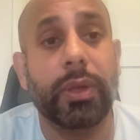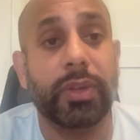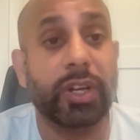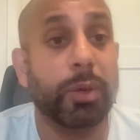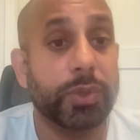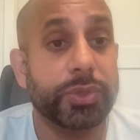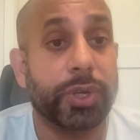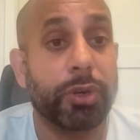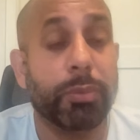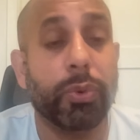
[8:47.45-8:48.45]
variables
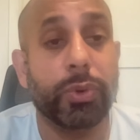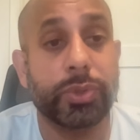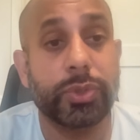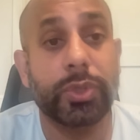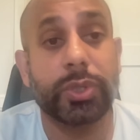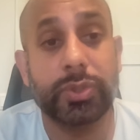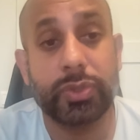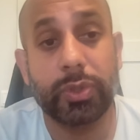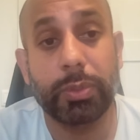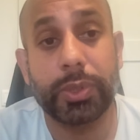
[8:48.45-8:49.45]
that are important to the
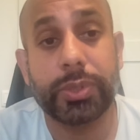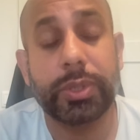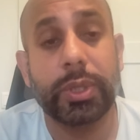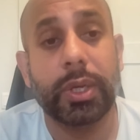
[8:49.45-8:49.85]
consumers.